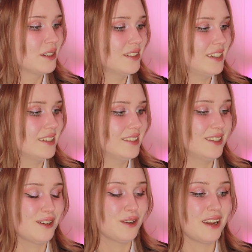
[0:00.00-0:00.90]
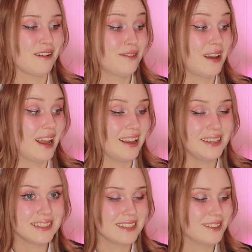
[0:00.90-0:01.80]
part is her
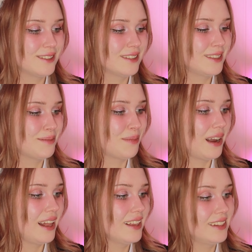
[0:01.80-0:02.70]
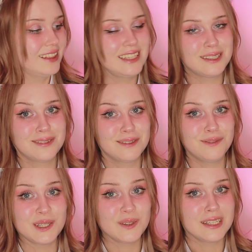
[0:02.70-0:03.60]
fangs and her smile, at least when
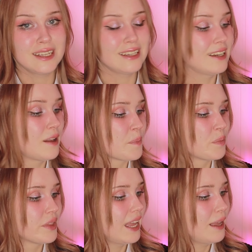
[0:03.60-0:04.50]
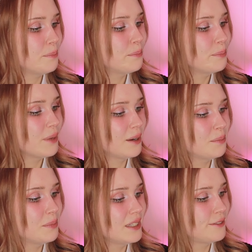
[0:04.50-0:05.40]
viewing it a
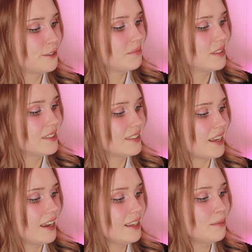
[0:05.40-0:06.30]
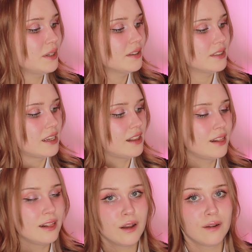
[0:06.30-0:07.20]
bit from the side, because I
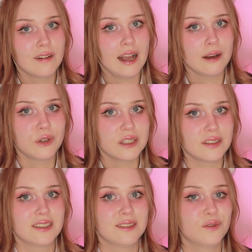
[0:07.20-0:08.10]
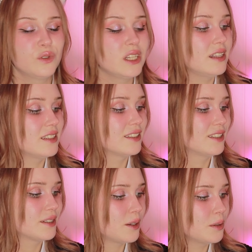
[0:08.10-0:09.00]
love how it's really
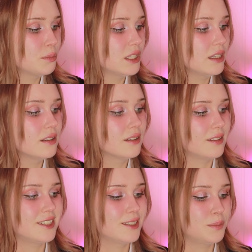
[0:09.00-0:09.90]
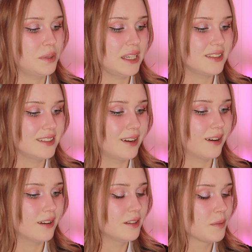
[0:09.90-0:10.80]
sculpted, not just painted
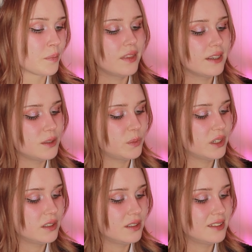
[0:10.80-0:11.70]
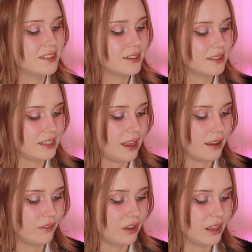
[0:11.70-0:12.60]
on. This one does
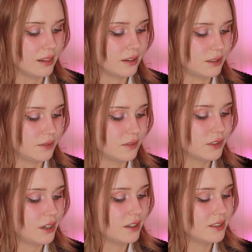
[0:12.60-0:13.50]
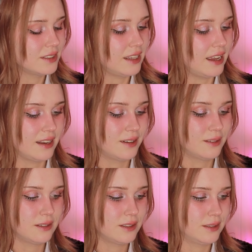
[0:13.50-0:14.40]
have a lot of dust and
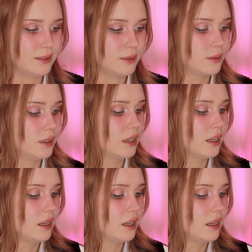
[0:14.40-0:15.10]
also